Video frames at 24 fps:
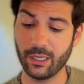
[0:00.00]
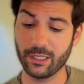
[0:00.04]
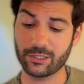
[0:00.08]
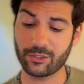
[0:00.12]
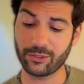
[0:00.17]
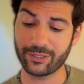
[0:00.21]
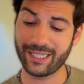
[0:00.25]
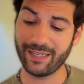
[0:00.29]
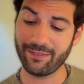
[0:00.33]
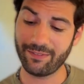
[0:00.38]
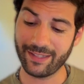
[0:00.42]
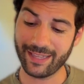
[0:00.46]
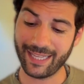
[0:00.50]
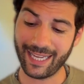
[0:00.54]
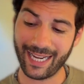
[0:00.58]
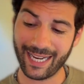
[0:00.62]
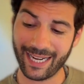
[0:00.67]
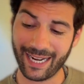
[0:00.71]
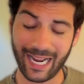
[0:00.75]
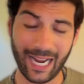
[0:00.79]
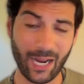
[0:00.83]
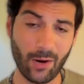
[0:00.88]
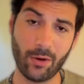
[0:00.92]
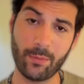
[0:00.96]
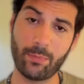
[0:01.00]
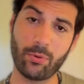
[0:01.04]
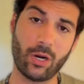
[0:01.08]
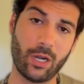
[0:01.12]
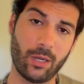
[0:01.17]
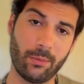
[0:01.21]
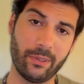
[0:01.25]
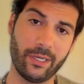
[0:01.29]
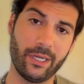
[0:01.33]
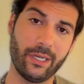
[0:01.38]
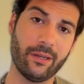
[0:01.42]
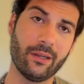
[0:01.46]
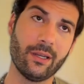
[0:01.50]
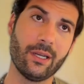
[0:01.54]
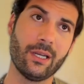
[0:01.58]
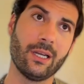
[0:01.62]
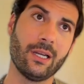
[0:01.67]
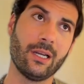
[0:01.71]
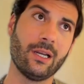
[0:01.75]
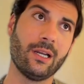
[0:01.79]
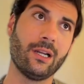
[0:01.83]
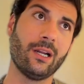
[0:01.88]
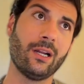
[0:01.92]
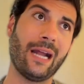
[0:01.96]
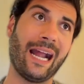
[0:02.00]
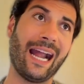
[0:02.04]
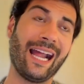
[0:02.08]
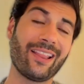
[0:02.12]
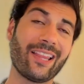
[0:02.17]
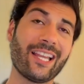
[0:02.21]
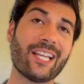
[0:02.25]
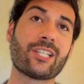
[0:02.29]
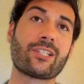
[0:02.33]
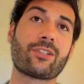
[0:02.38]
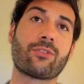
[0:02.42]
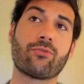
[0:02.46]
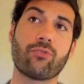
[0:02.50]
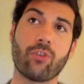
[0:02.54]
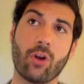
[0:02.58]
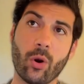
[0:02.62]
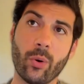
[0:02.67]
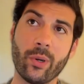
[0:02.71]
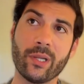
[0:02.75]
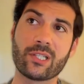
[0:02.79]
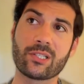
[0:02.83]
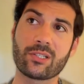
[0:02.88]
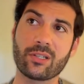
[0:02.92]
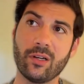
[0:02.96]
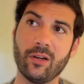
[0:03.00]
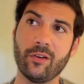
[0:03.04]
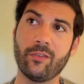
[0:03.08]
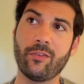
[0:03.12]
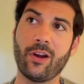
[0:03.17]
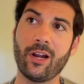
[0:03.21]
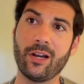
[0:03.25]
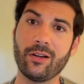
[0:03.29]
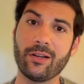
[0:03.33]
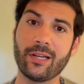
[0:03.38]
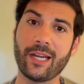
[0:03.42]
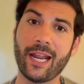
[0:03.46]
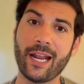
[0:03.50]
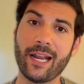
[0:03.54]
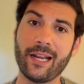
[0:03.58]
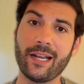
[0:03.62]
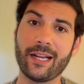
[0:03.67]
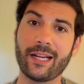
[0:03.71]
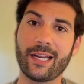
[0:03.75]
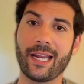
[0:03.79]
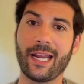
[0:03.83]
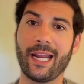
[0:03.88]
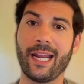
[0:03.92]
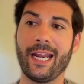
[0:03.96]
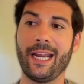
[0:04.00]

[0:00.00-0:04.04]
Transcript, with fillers: So, given that, I would probably at least grow it certified organic.